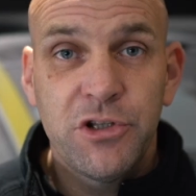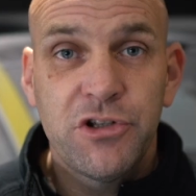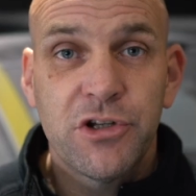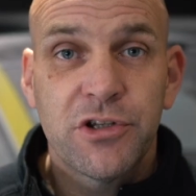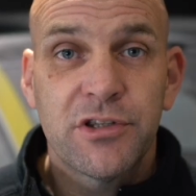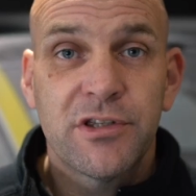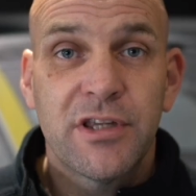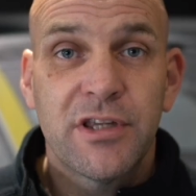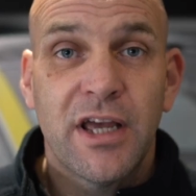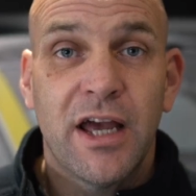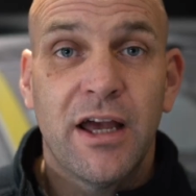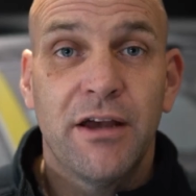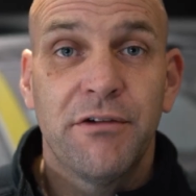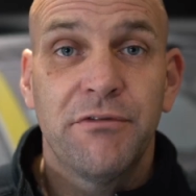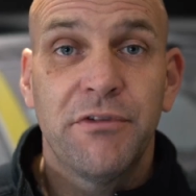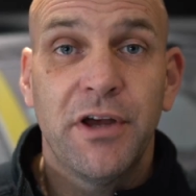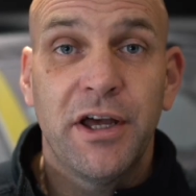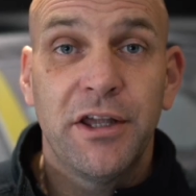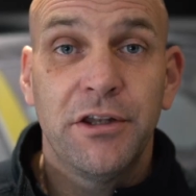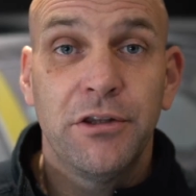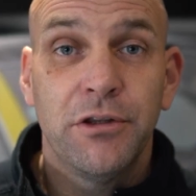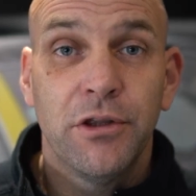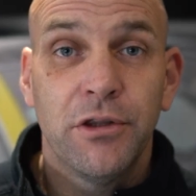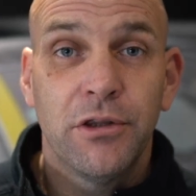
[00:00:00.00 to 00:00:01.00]
we just have
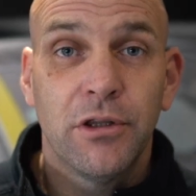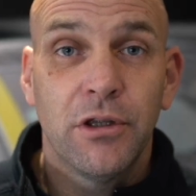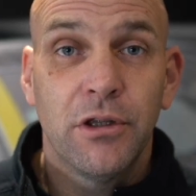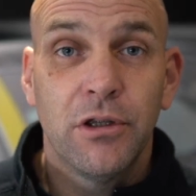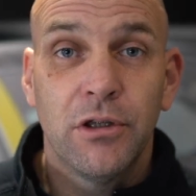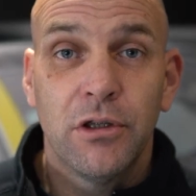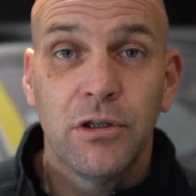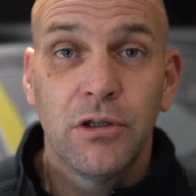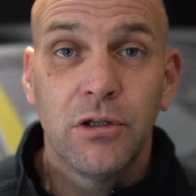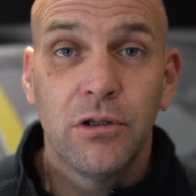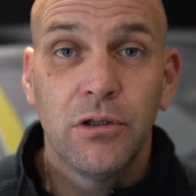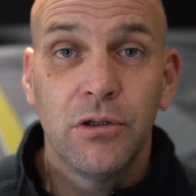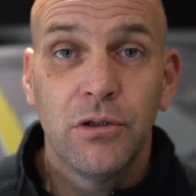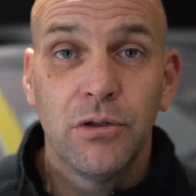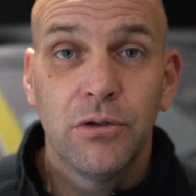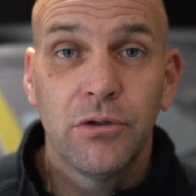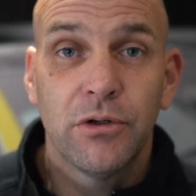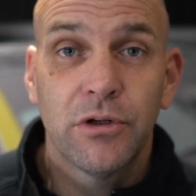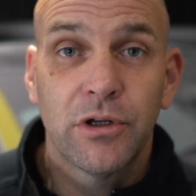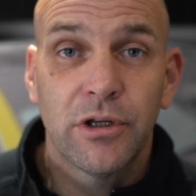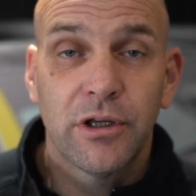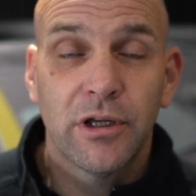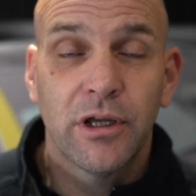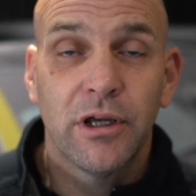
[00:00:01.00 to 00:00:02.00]
another
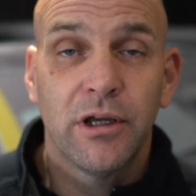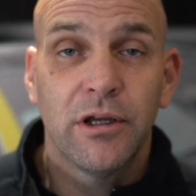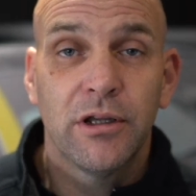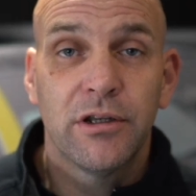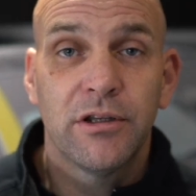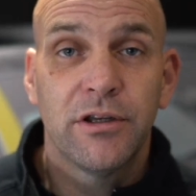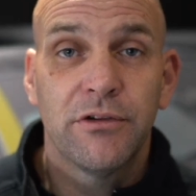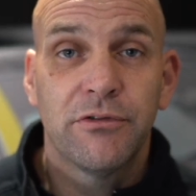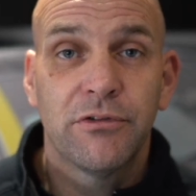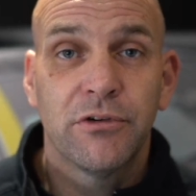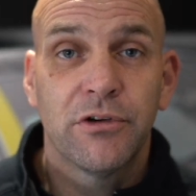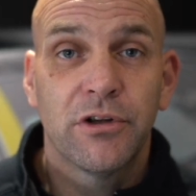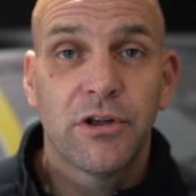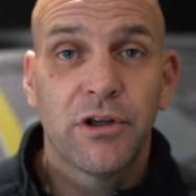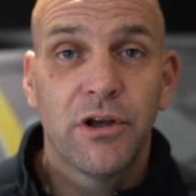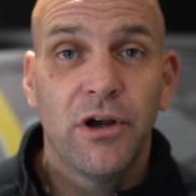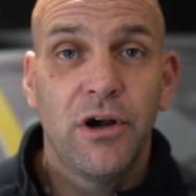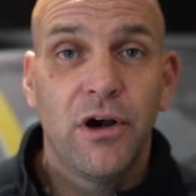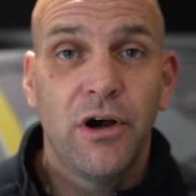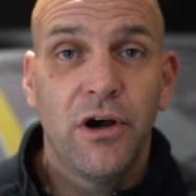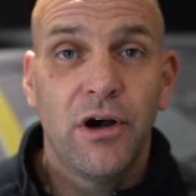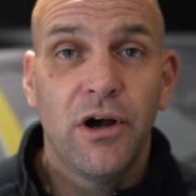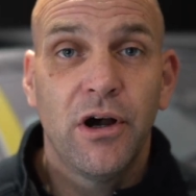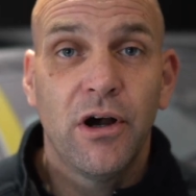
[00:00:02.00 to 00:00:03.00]
look at a different
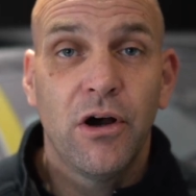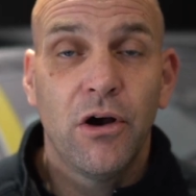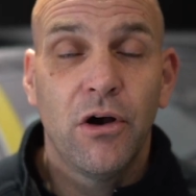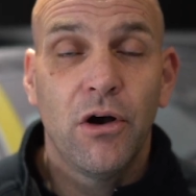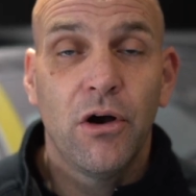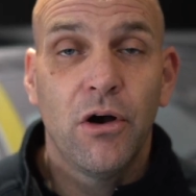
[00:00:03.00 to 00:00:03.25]
car